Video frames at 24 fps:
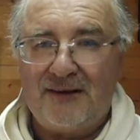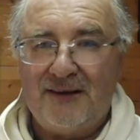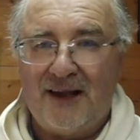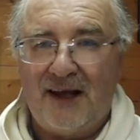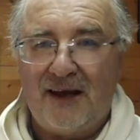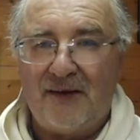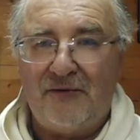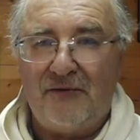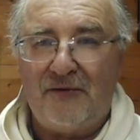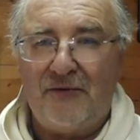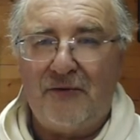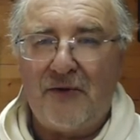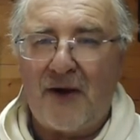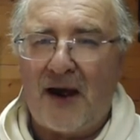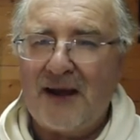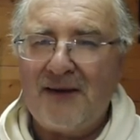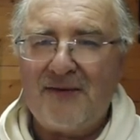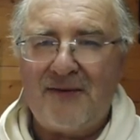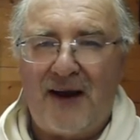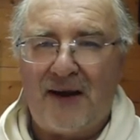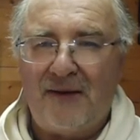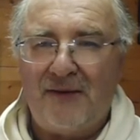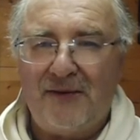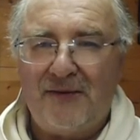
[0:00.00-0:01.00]
love drive
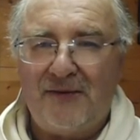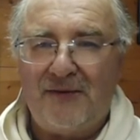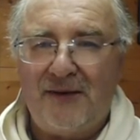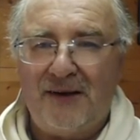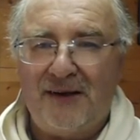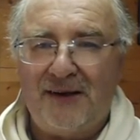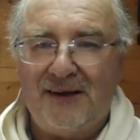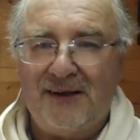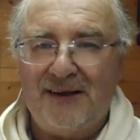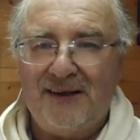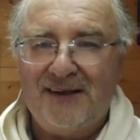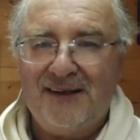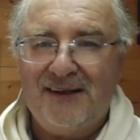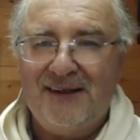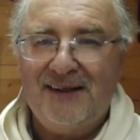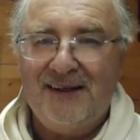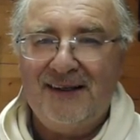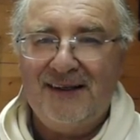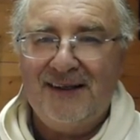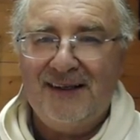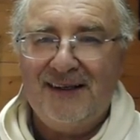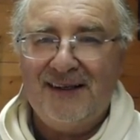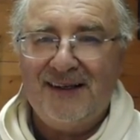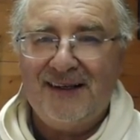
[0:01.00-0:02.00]
out the fear,
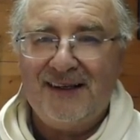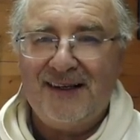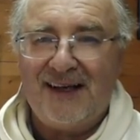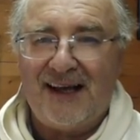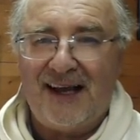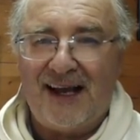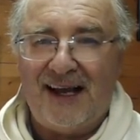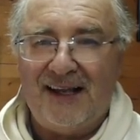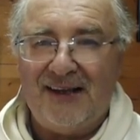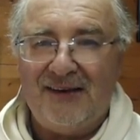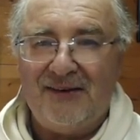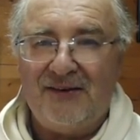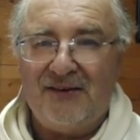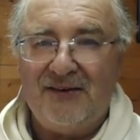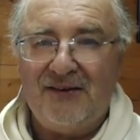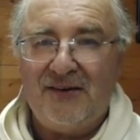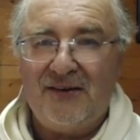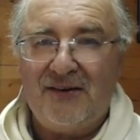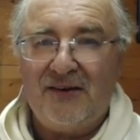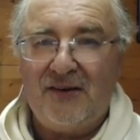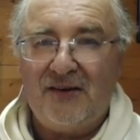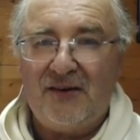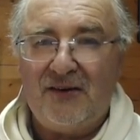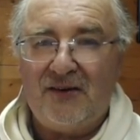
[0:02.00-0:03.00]
and
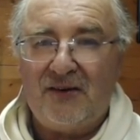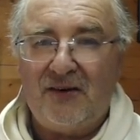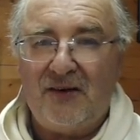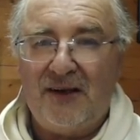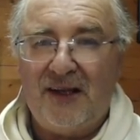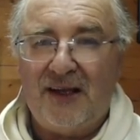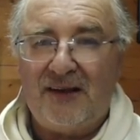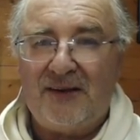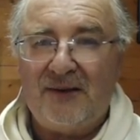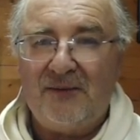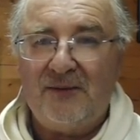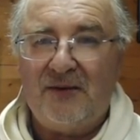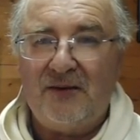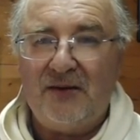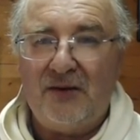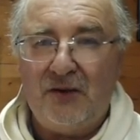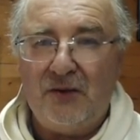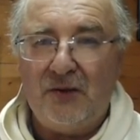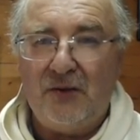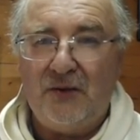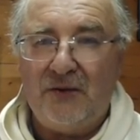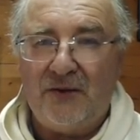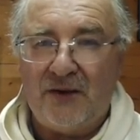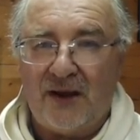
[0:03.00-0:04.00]
to let him to
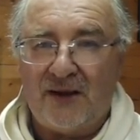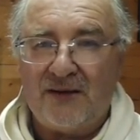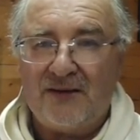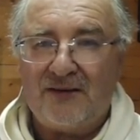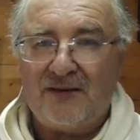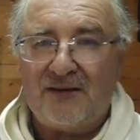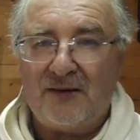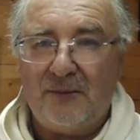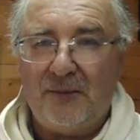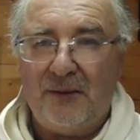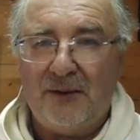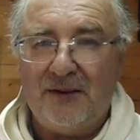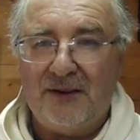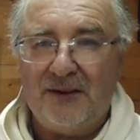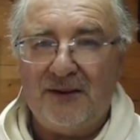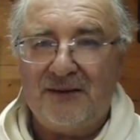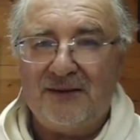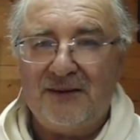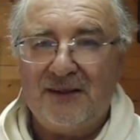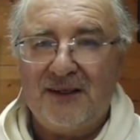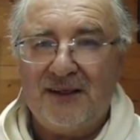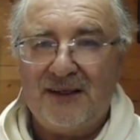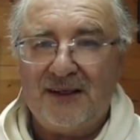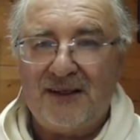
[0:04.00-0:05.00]
use us to build
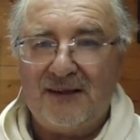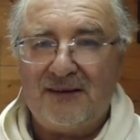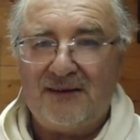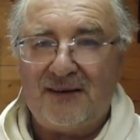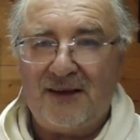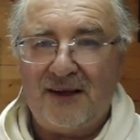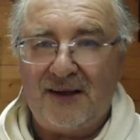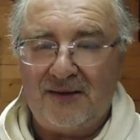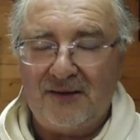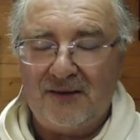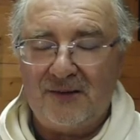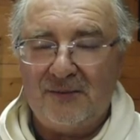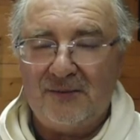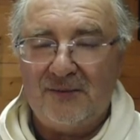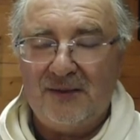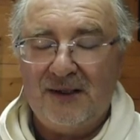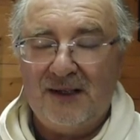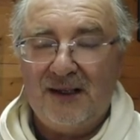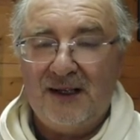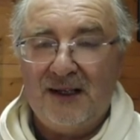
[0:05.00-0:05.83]
his kingdom.